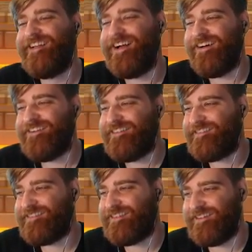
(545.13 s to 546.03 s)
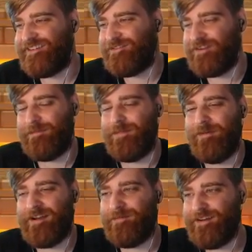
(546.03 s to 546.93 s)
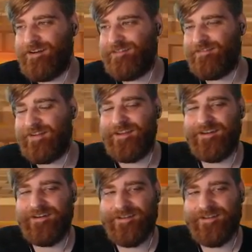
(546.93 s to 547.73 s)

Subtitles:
I'll just grab the bottom there, it's fine.